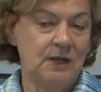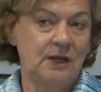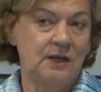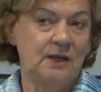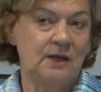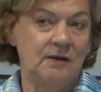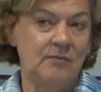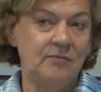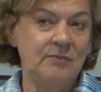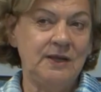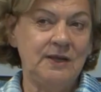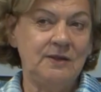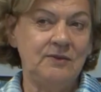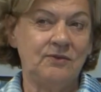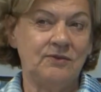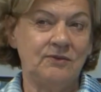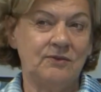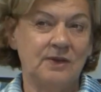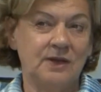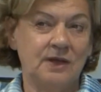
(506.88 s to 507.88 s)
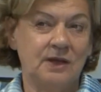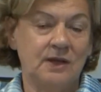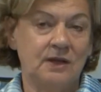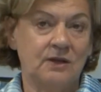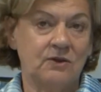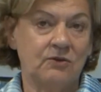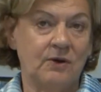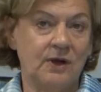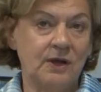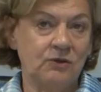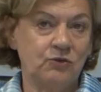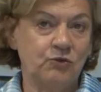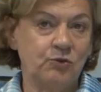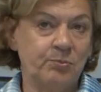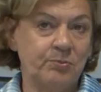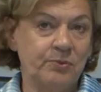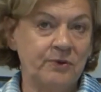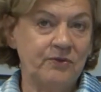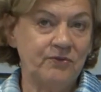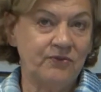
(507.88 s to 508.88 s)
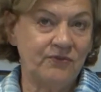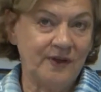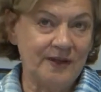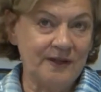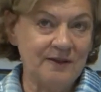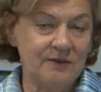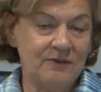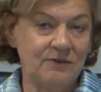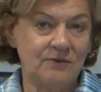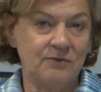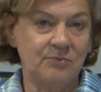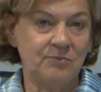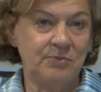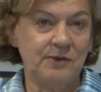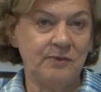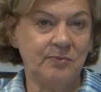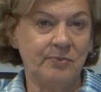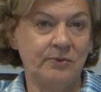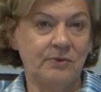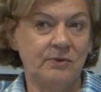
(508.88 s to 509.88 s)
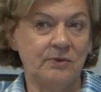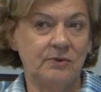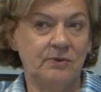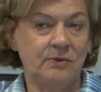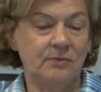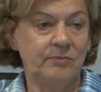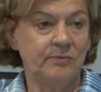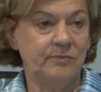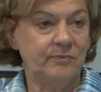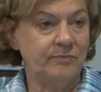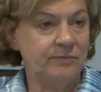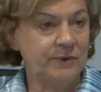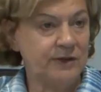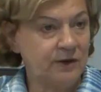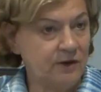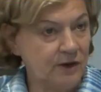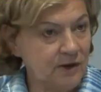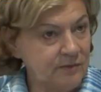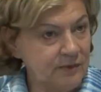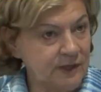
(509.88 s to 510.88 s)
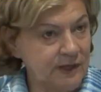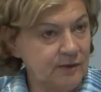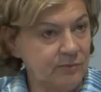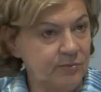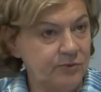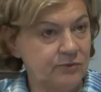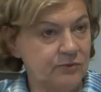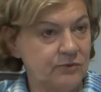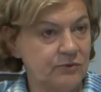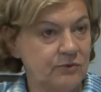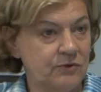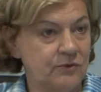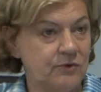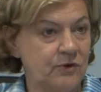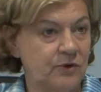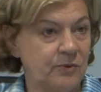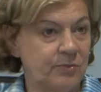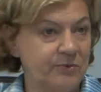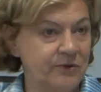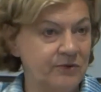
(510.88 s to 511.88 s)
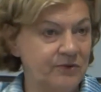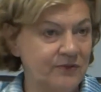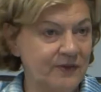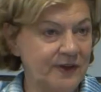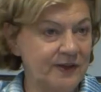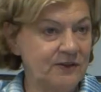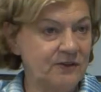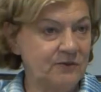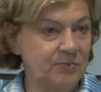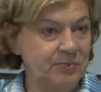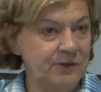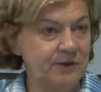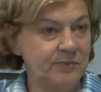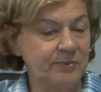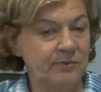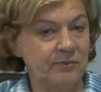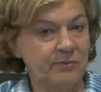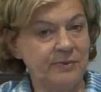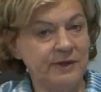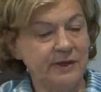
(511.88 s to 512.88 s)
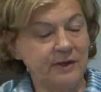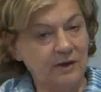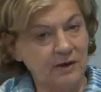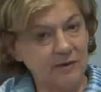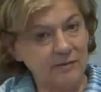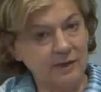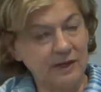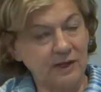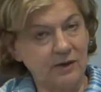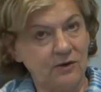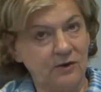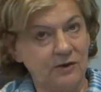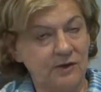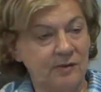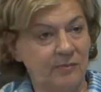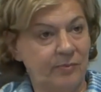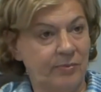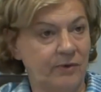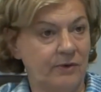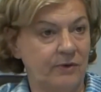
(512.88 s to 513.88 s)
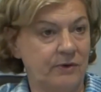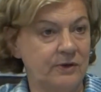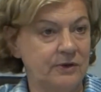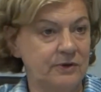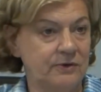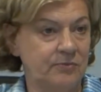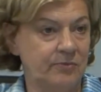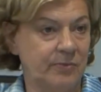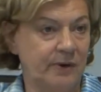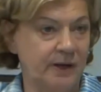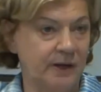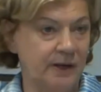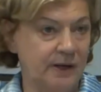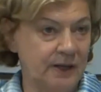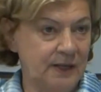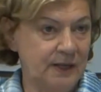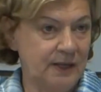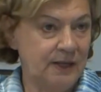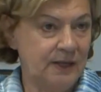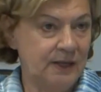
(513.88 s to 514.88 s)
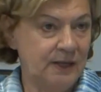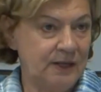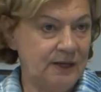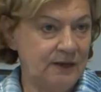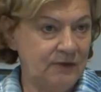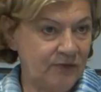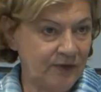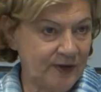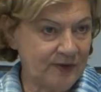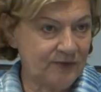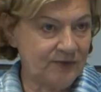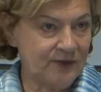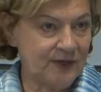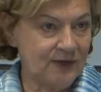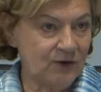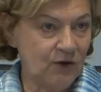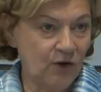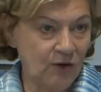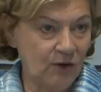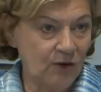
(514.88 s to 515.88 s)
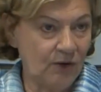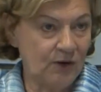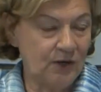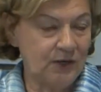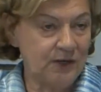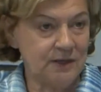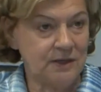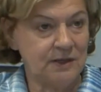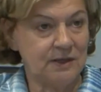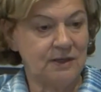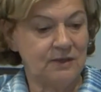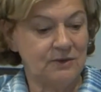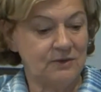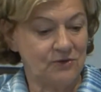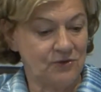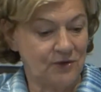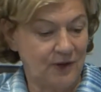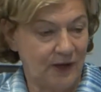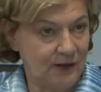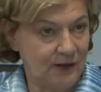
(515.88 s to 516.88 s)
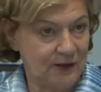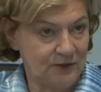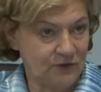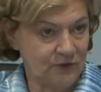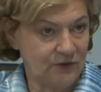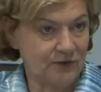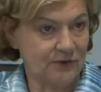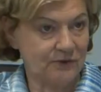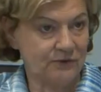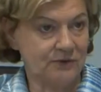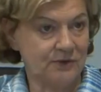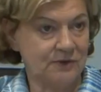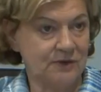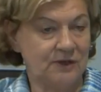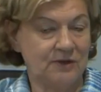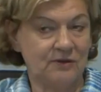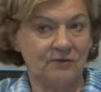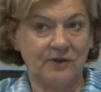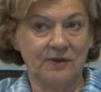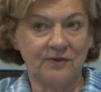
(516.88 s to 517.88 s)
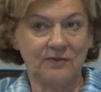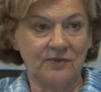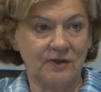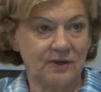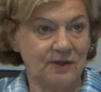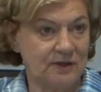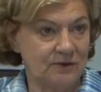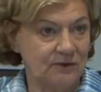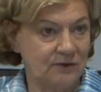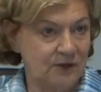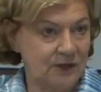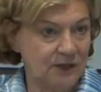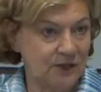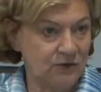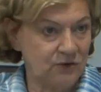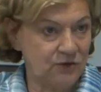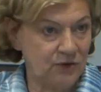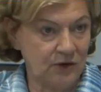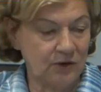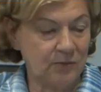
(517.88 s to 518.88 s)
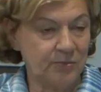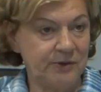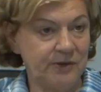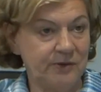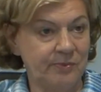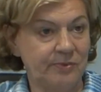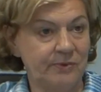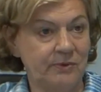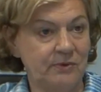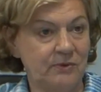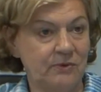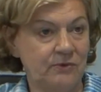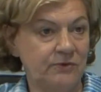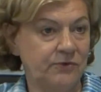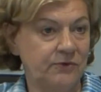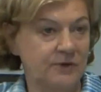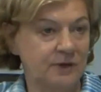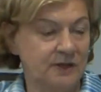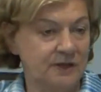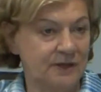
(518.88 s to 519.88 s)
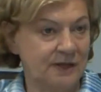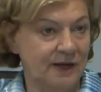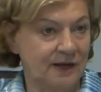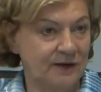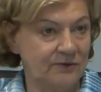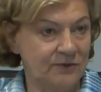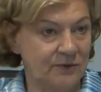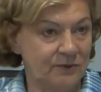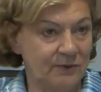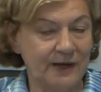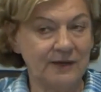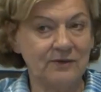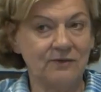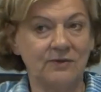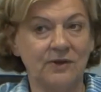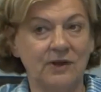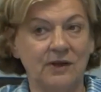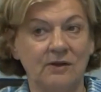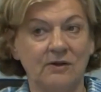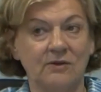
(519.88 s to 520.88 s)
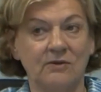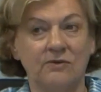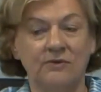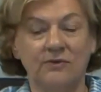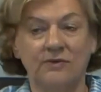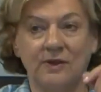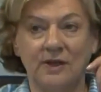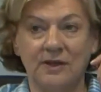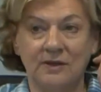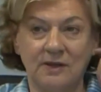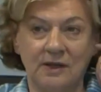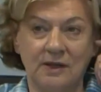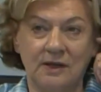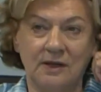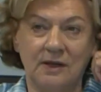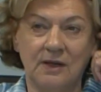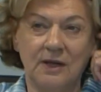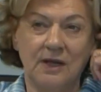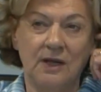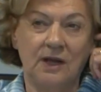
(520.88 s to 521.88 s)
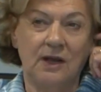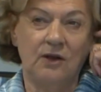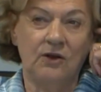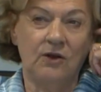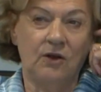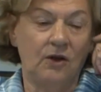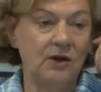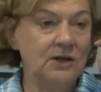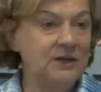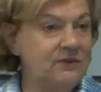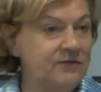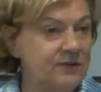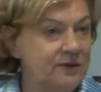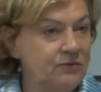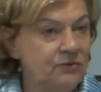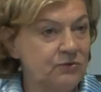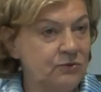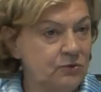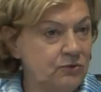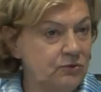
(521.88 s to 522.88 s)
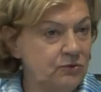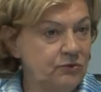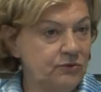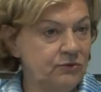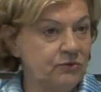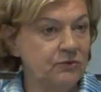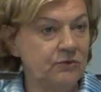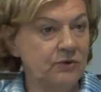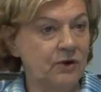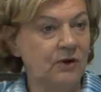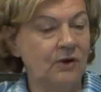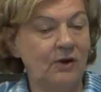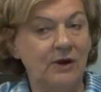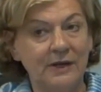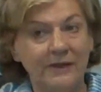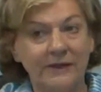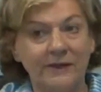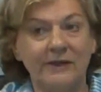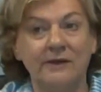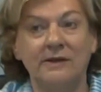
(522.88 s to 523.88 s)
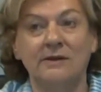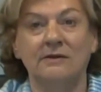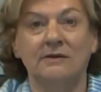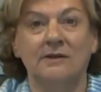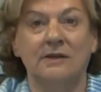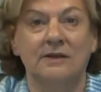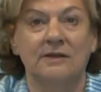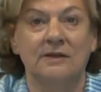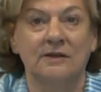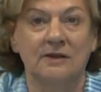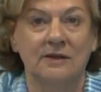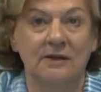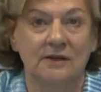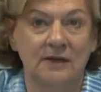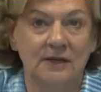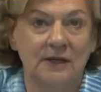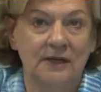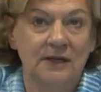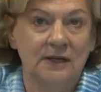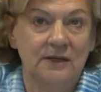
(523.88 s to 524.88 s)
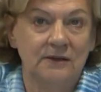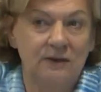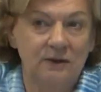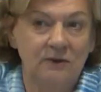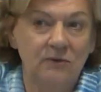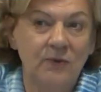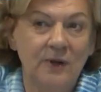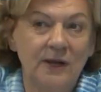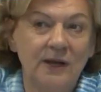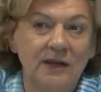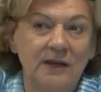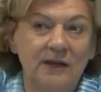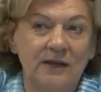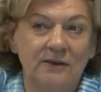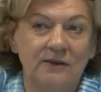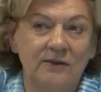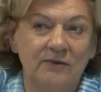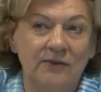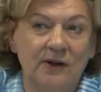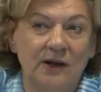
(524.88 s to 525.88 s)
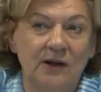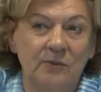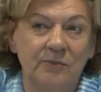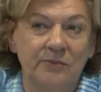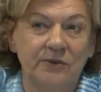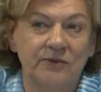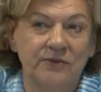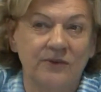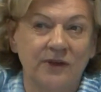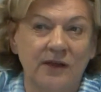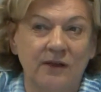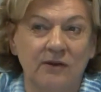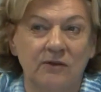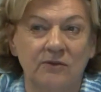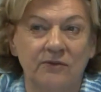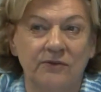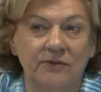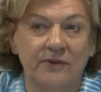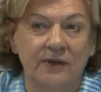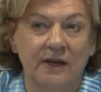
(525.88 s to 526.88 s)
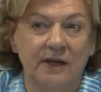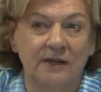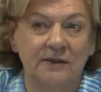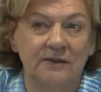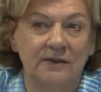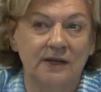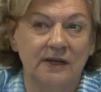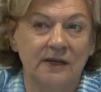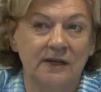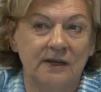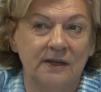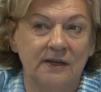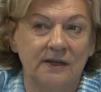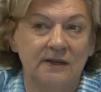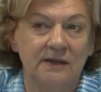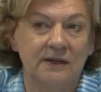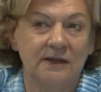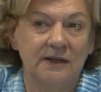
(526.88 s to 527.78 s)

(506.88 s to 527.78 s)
That means trying to prevent people becoming poor or prevent people becoming unemployed by investing early in children, investing in young people so that they have the right skills, that they're not leaving schools too early, that they really develop the skills that they